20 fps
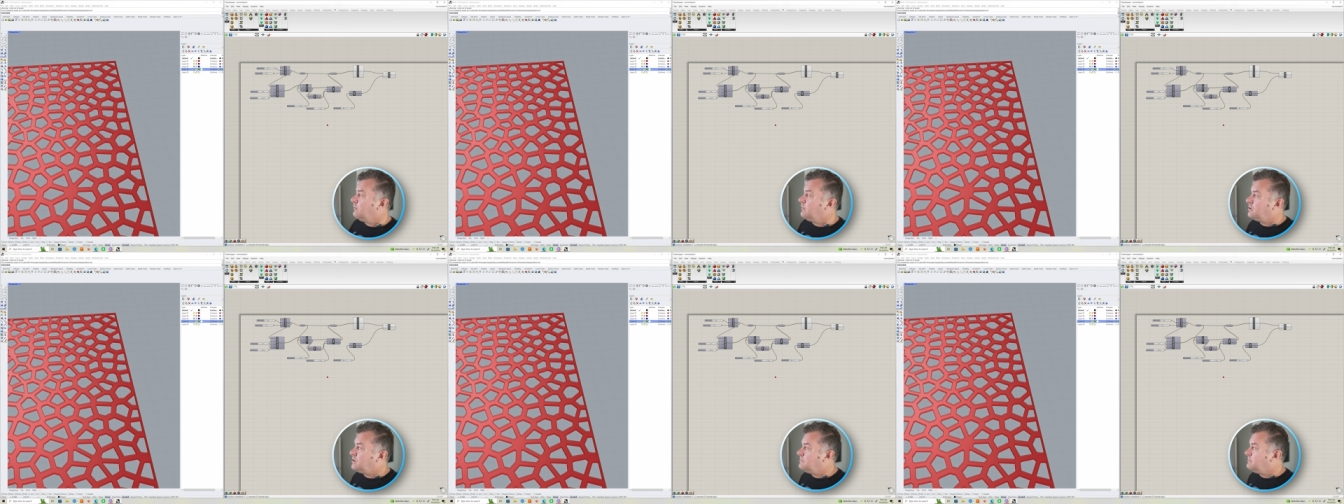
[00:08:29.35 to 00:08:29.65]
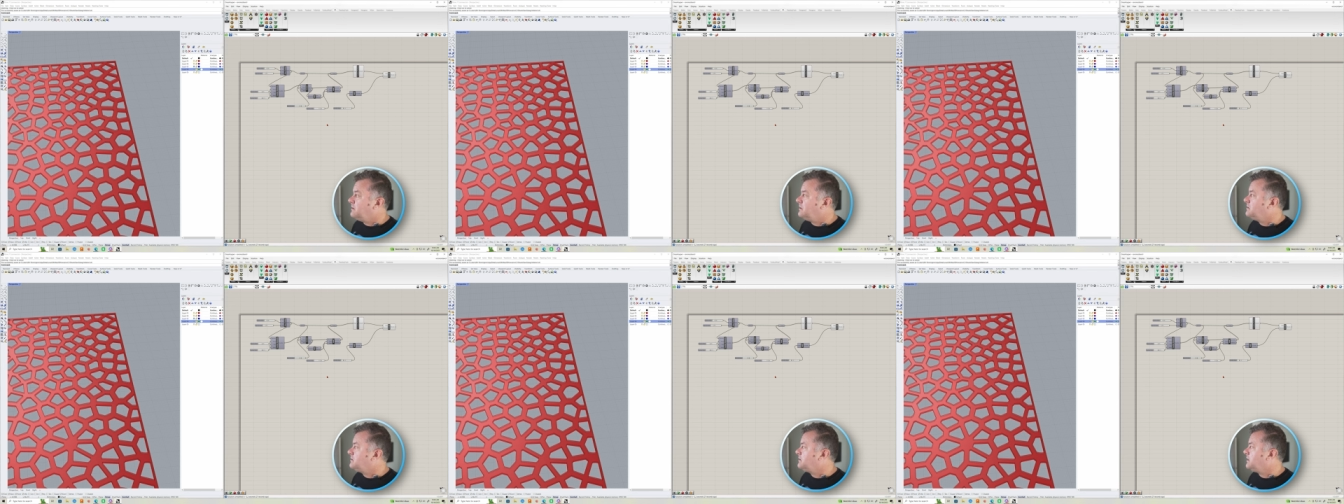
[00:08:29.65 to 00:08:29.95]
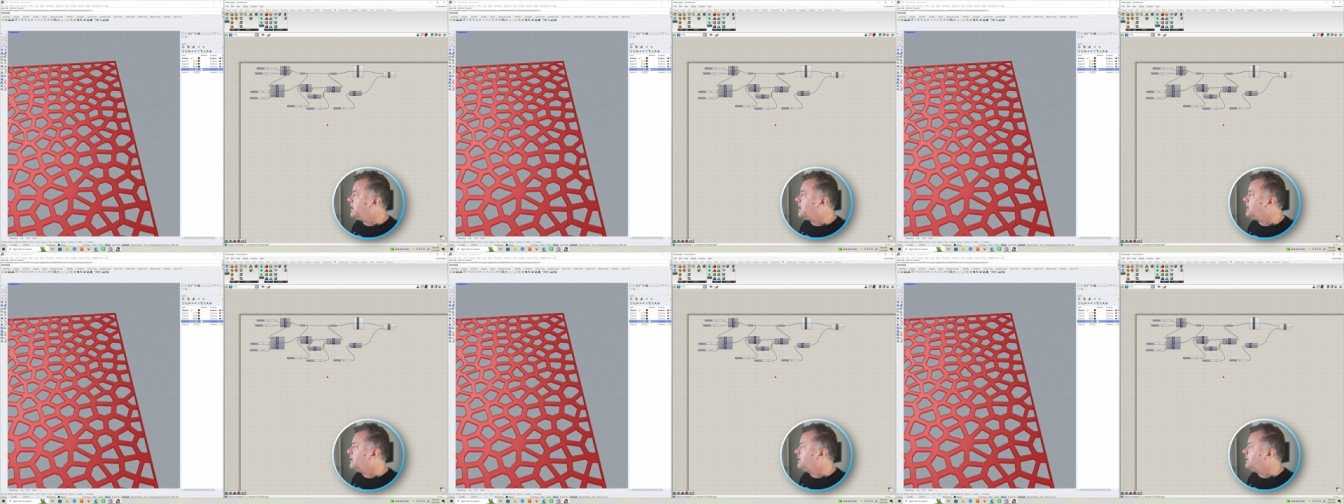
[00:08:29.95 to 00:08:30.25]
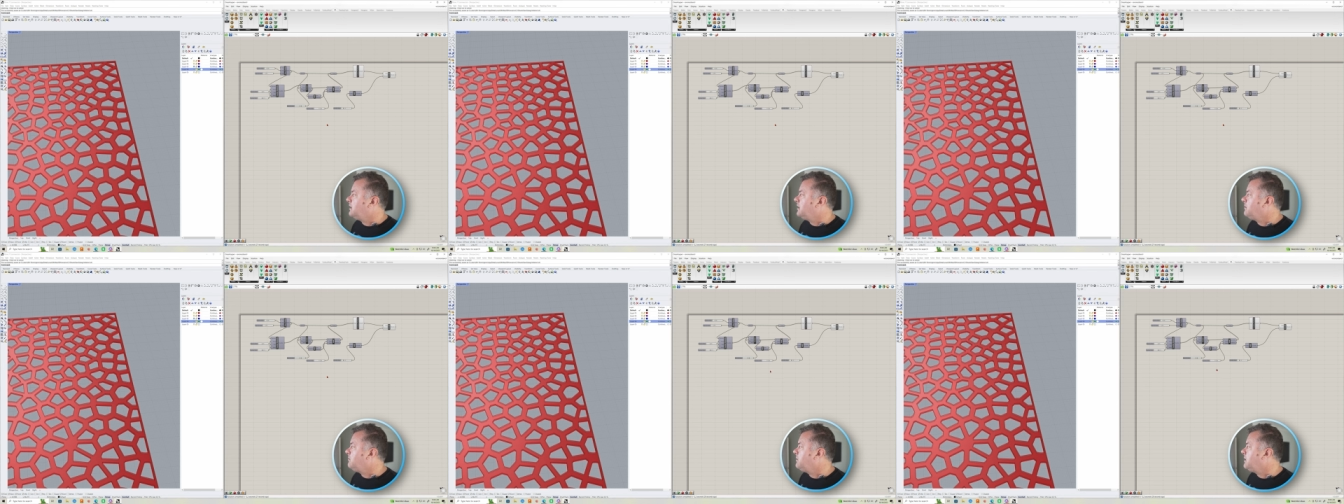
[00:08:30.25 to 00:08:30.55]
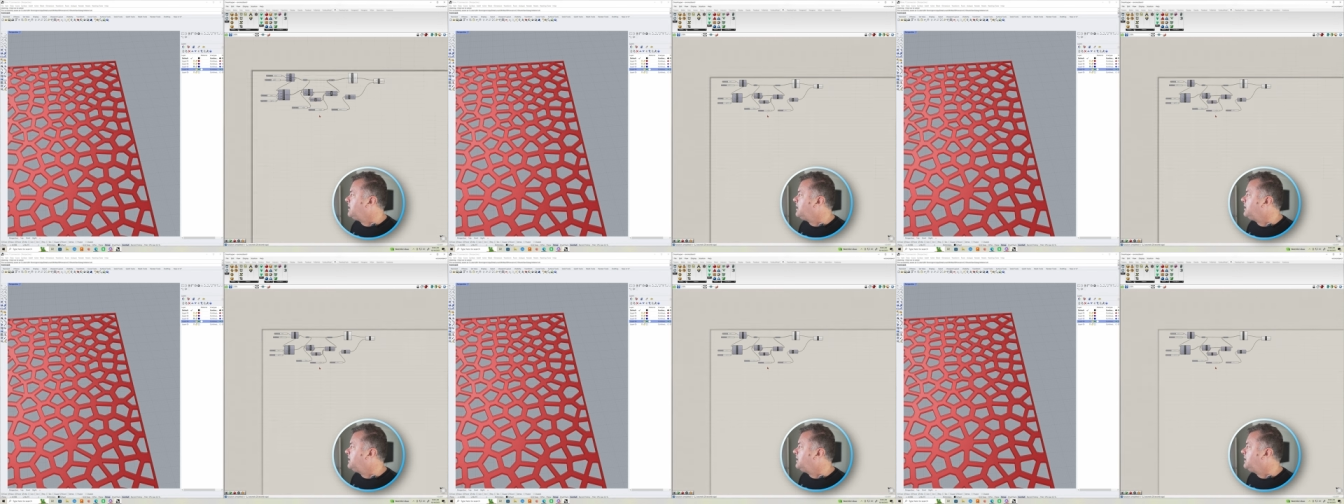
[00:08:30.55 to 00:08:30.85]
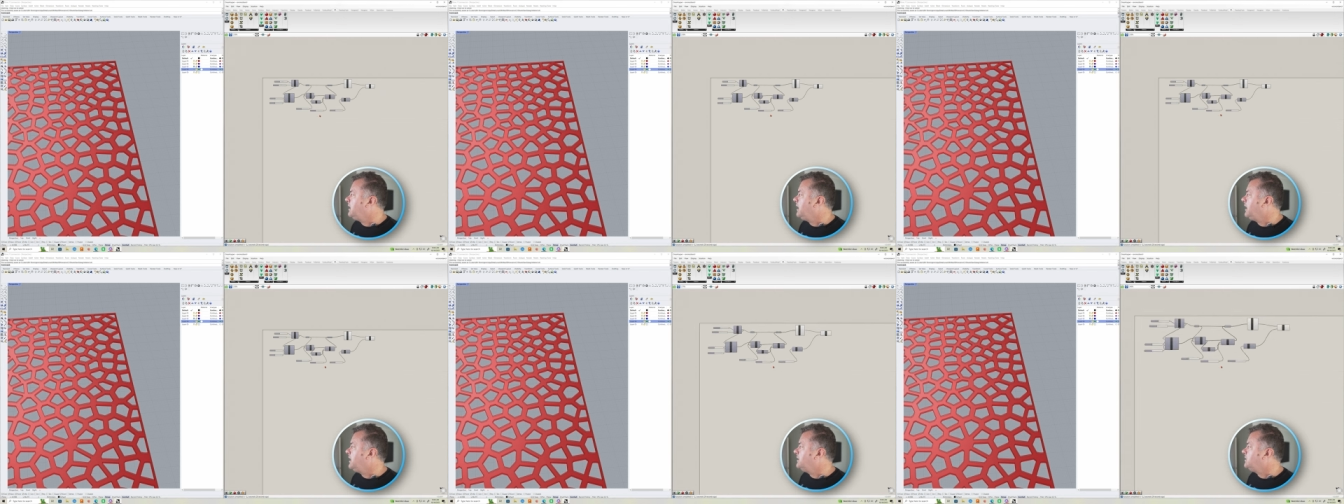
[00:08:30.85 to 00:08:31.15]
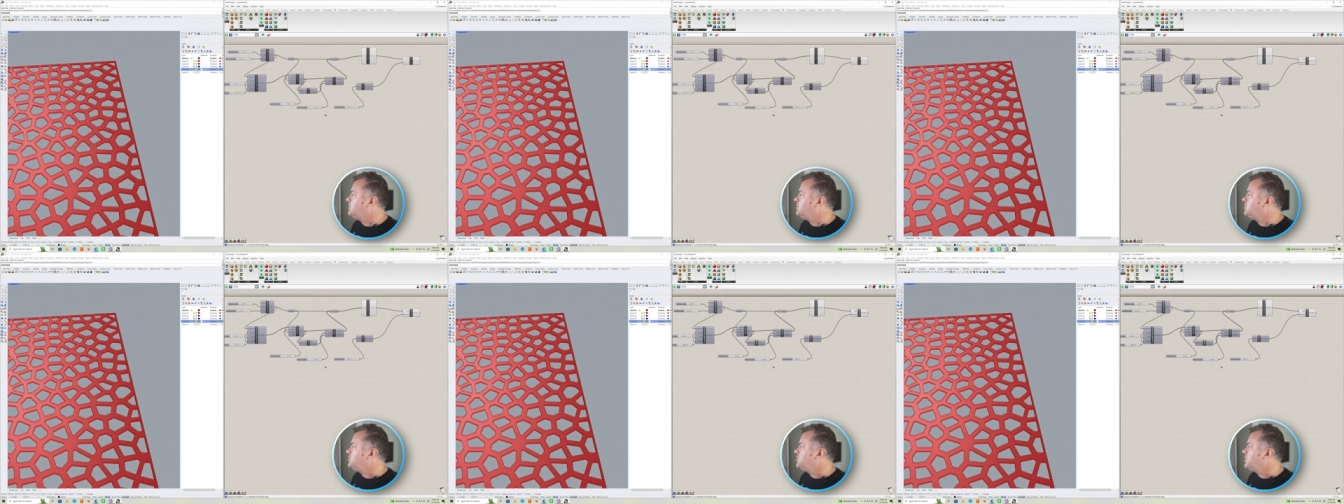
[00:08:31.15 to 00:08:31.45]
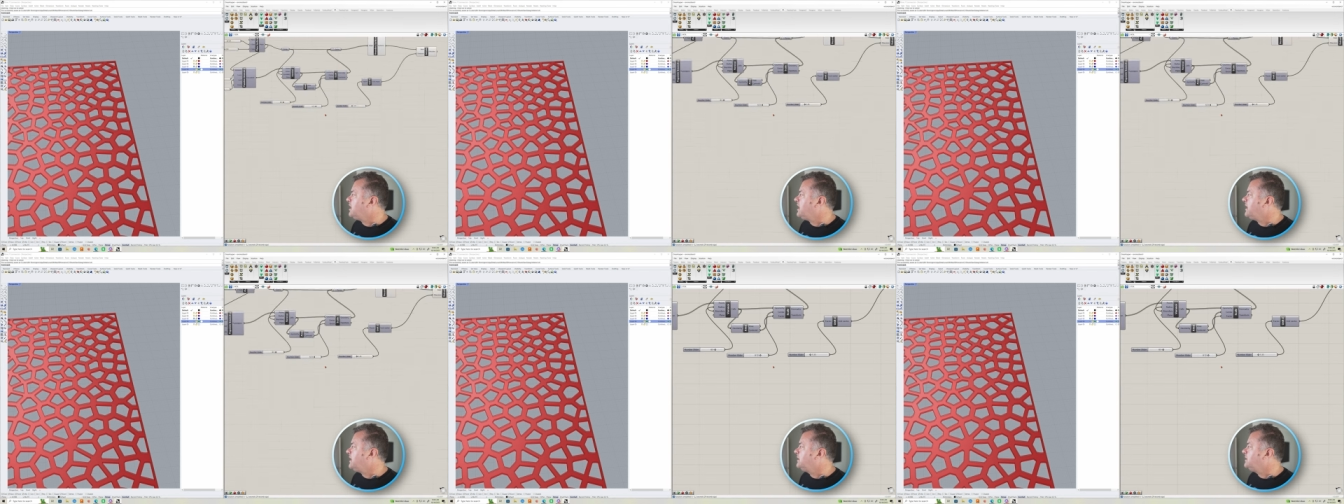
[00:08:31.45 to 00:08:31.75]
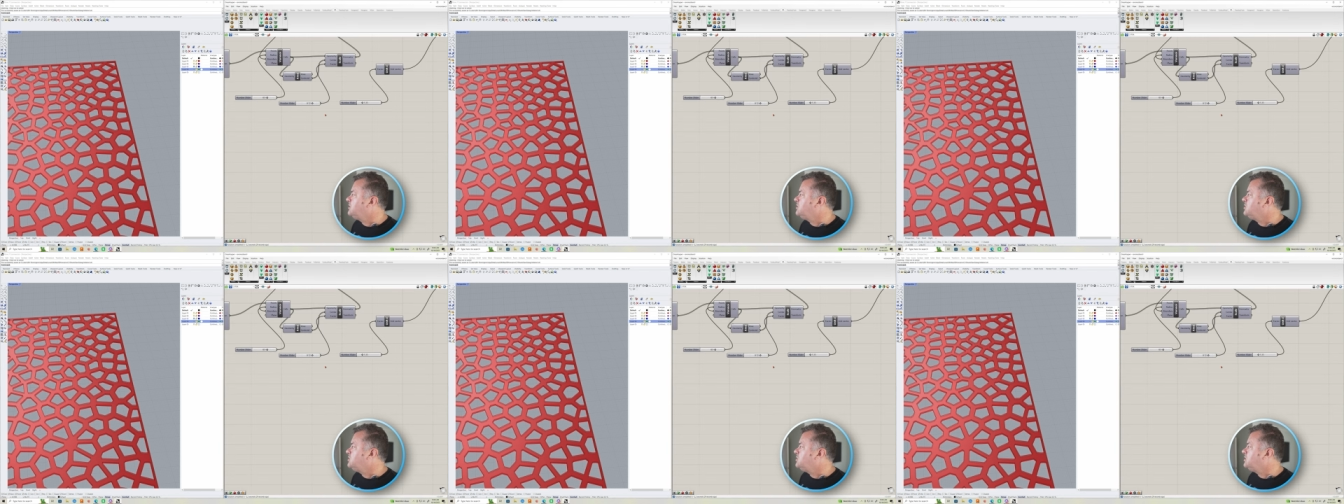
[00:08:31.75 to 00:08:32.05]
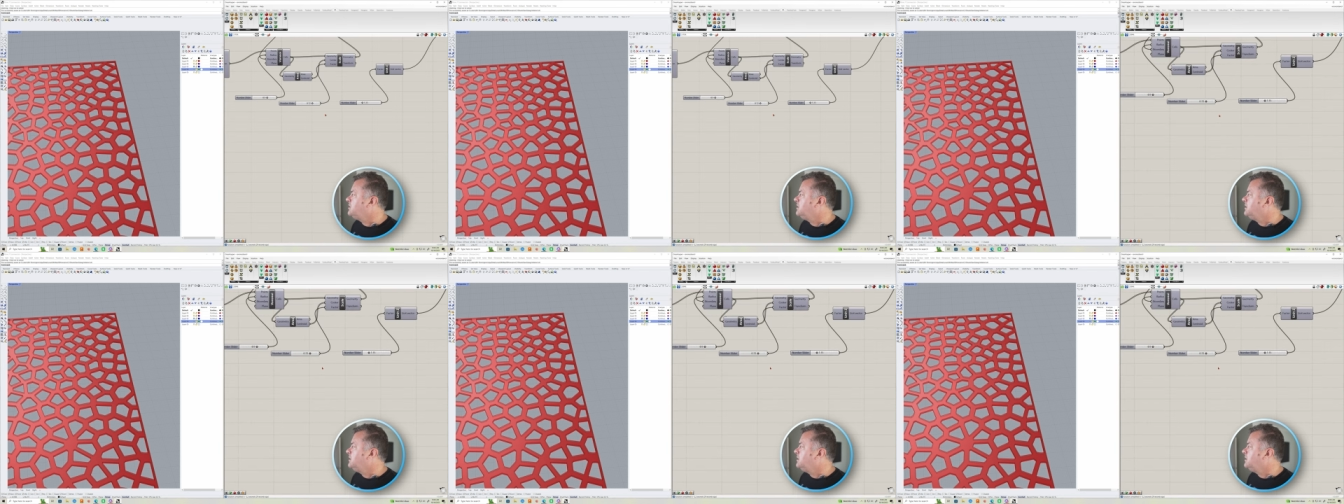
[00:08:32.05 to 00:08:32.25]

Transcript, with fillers: which means that I can come in and change